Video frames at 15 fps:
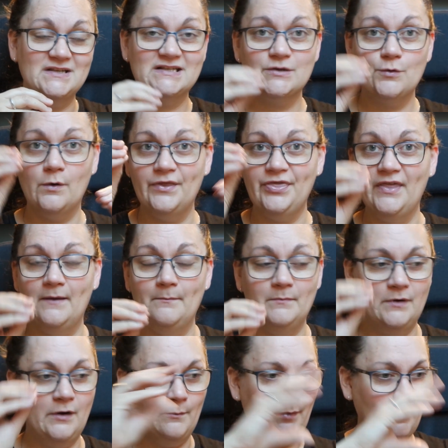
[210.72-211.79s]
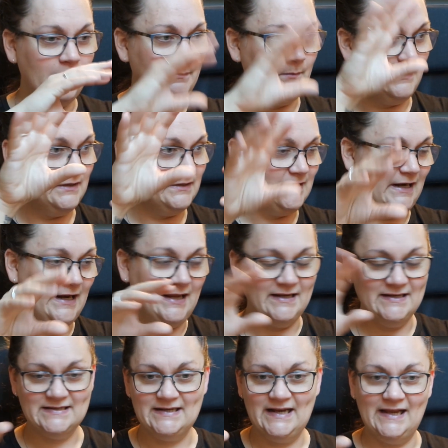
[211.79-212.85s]
sort them,
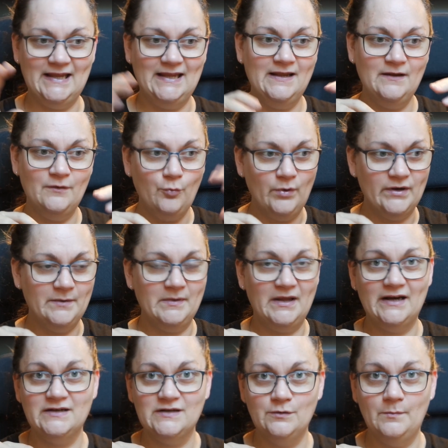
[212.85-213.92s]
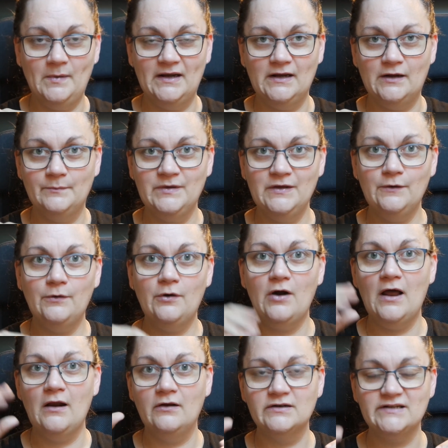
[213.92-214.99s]
compartmentalize, like, what am I gonna do by the
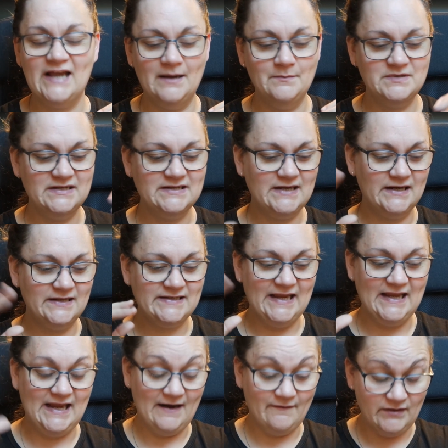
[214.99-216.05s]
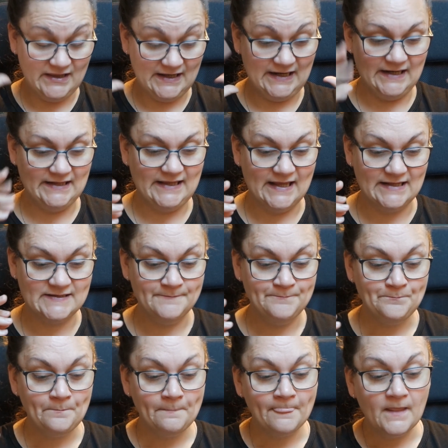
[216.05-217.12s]
computer, how long time is this gonna take, everything like that.
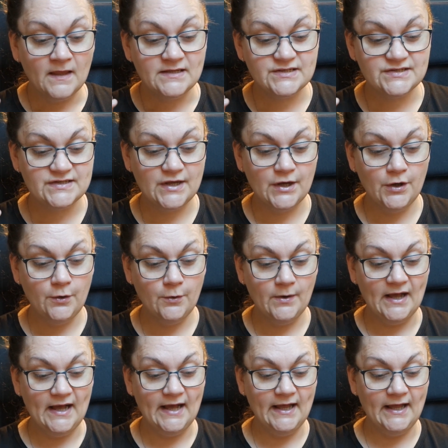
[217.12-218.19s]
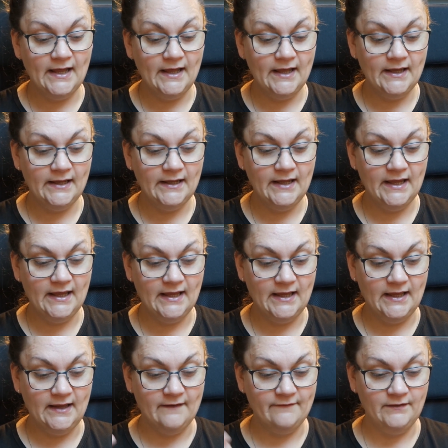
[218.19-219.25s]
So I
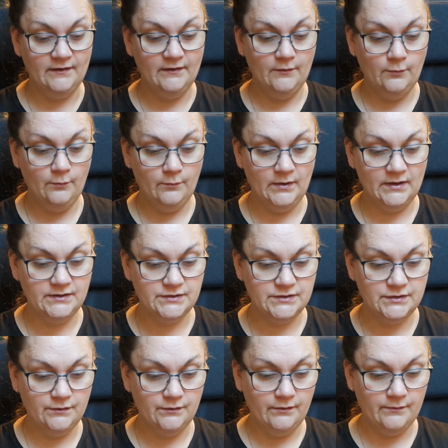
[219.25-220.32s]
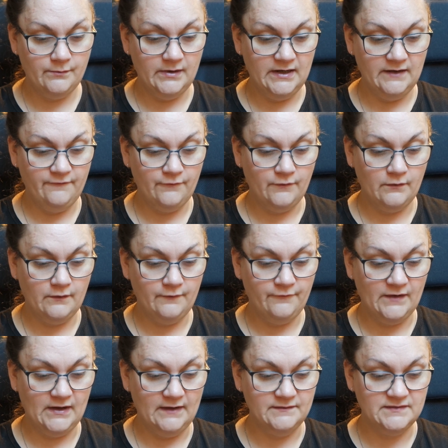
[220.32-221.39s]
have 1, 2, 3, 4,
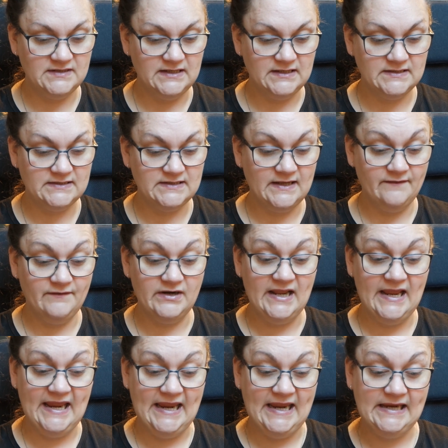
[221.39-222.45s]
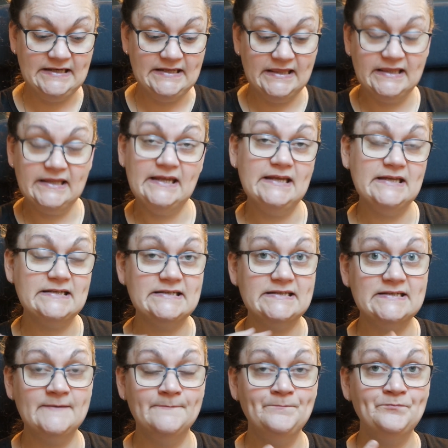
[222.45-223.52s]
5, 6, 7, 8
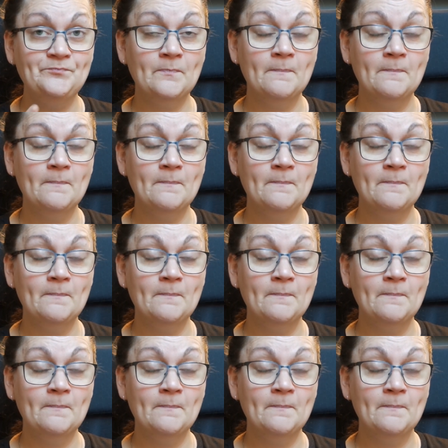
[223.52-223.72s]
things.